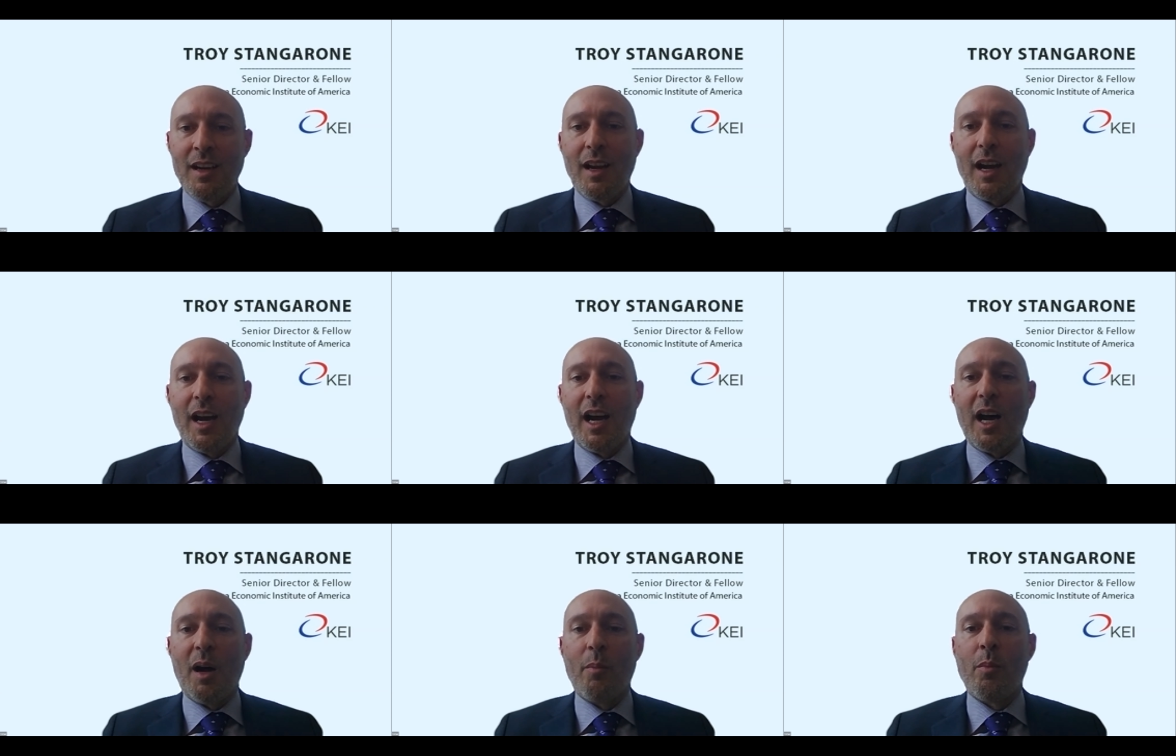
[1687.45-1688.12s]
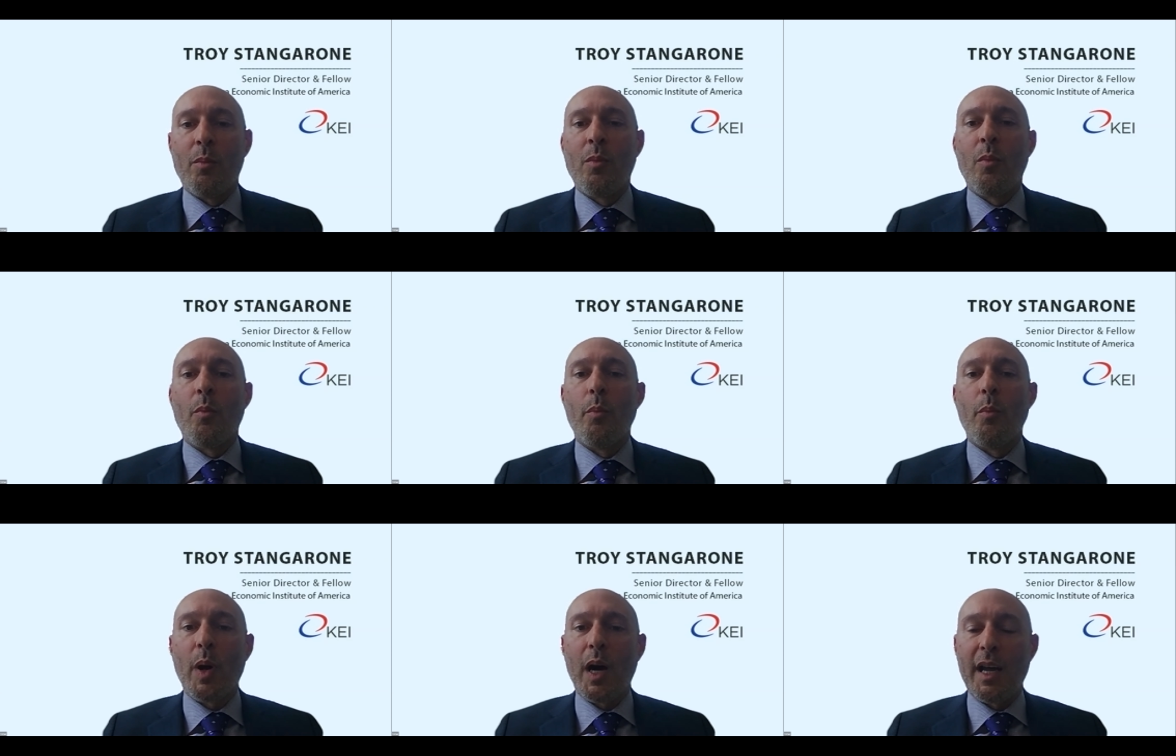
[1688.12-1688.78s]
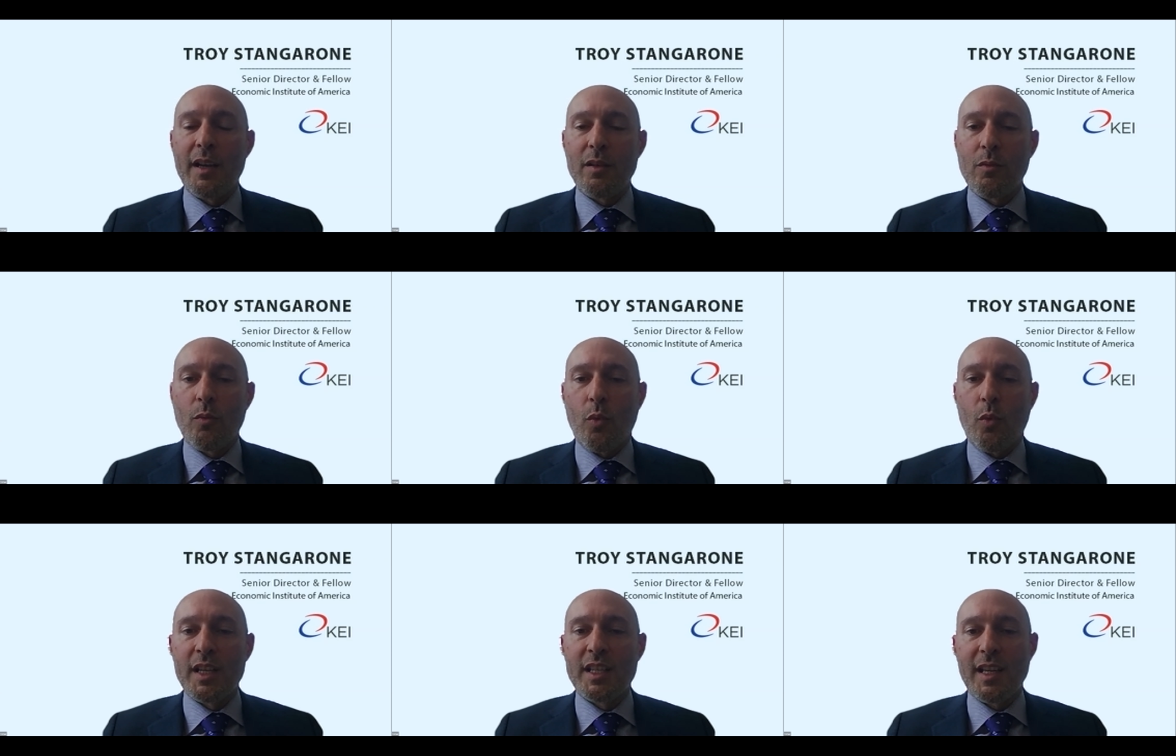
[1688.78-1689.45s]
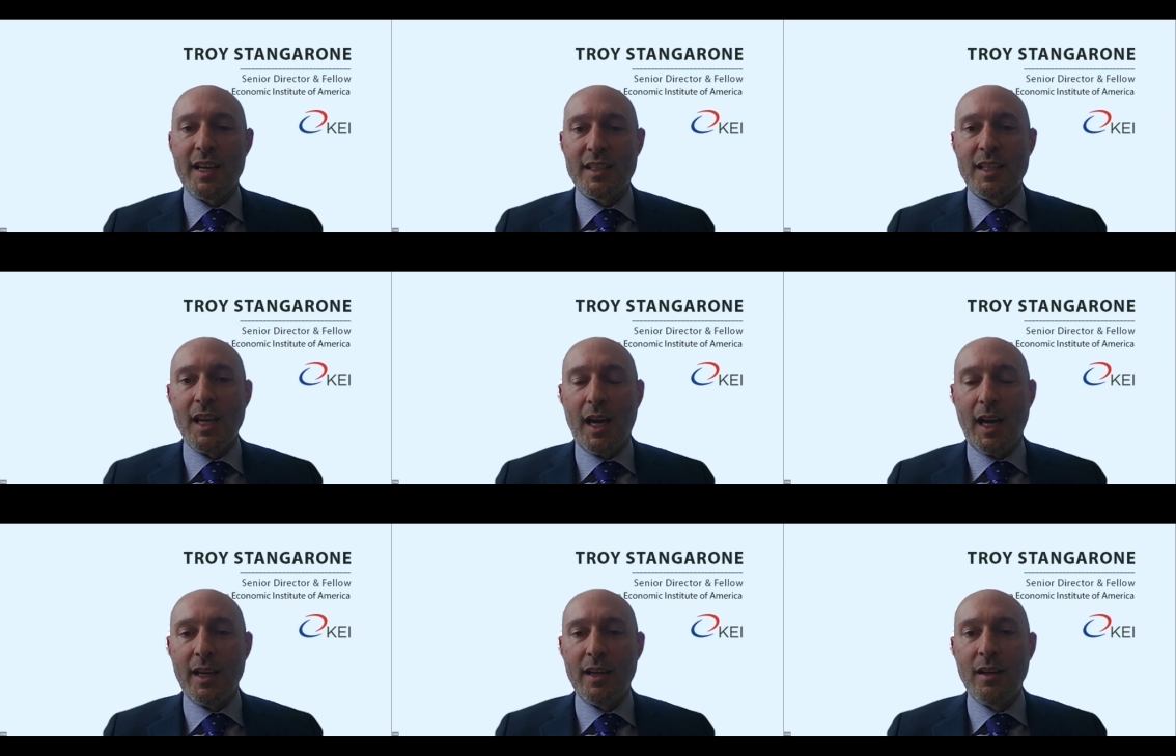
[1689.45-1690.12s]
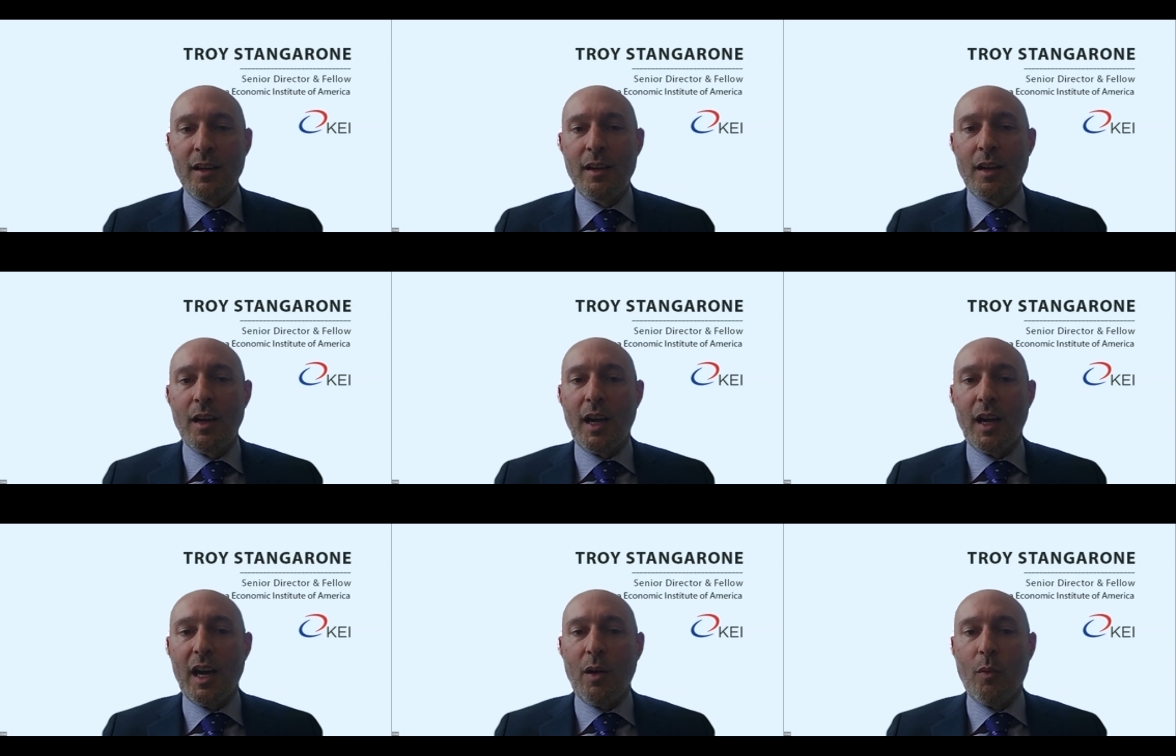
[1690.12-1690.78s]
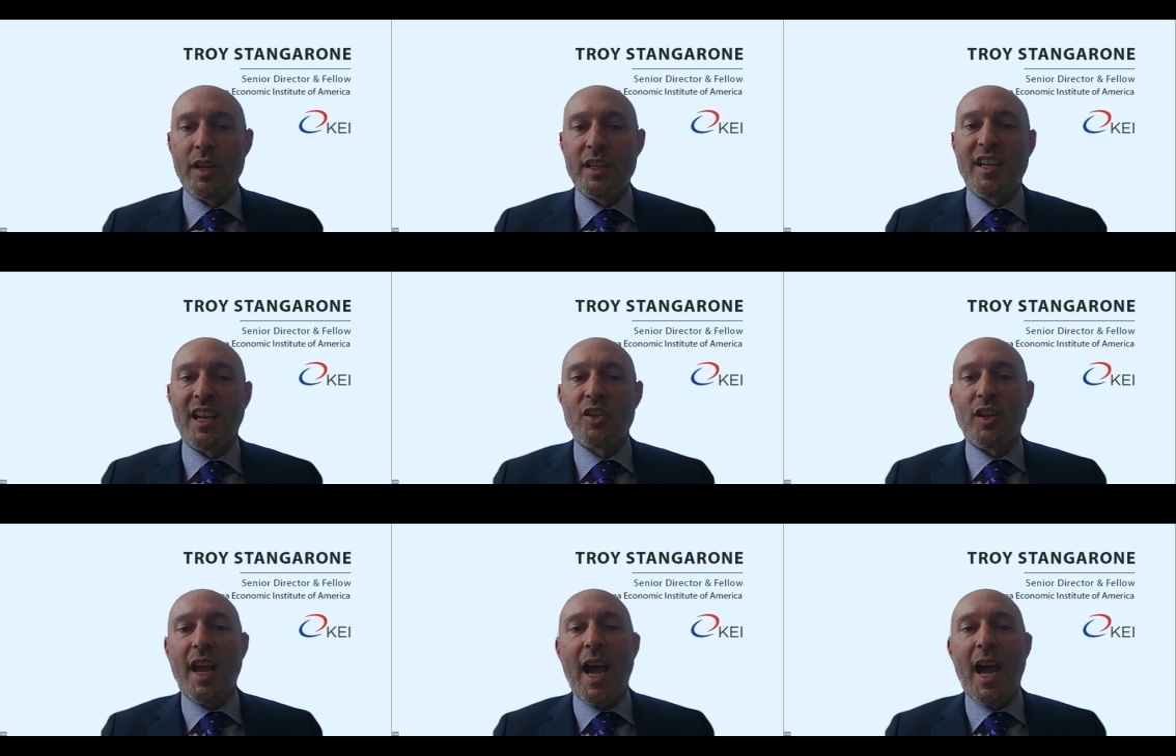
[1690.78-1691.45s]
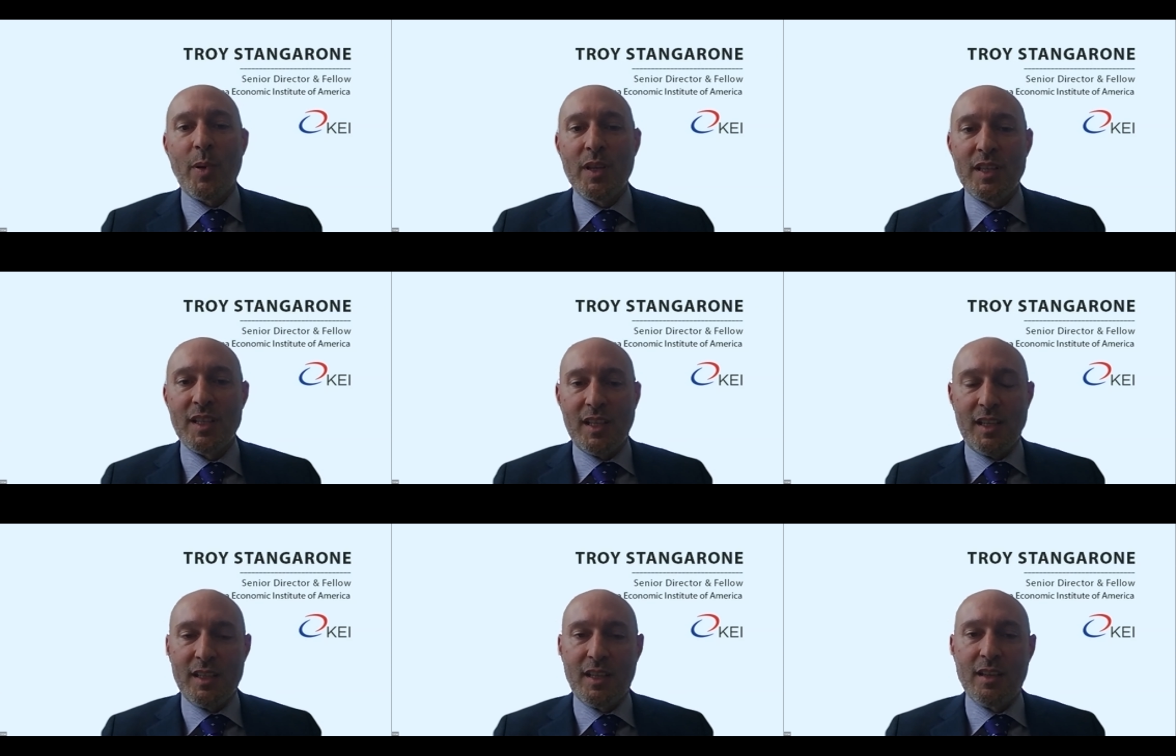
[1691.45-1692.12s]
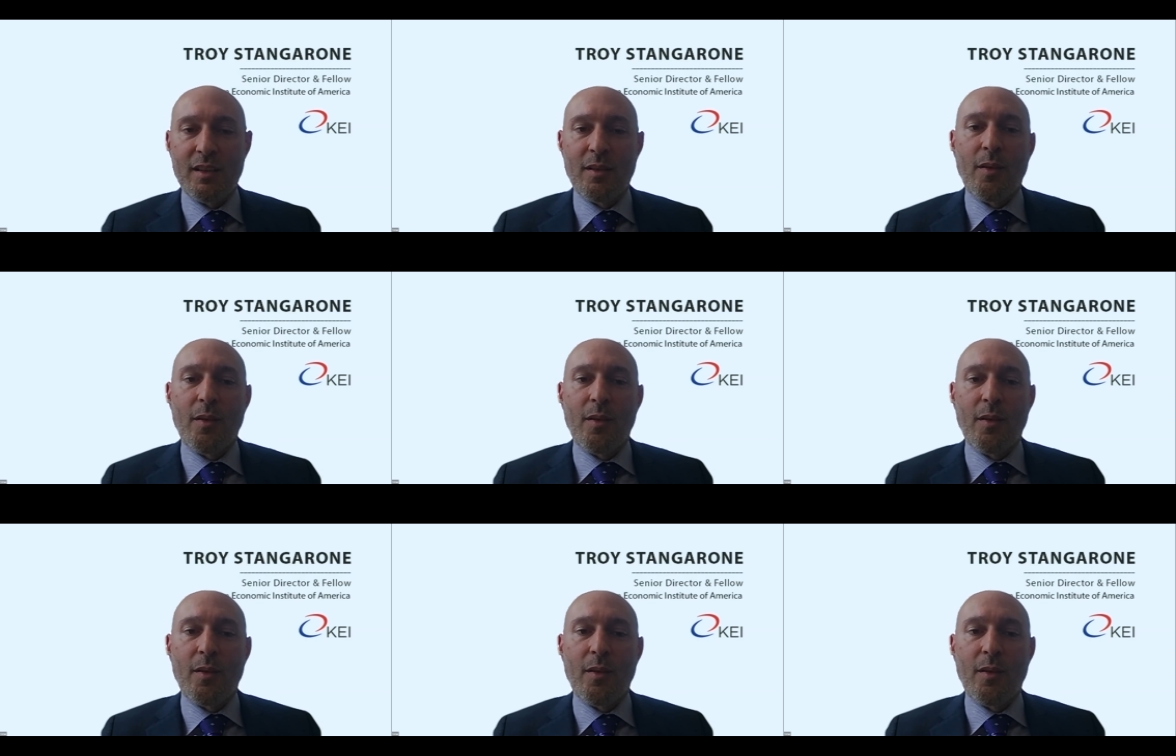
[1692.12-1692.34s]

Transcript: But once that is done, what essentially happens is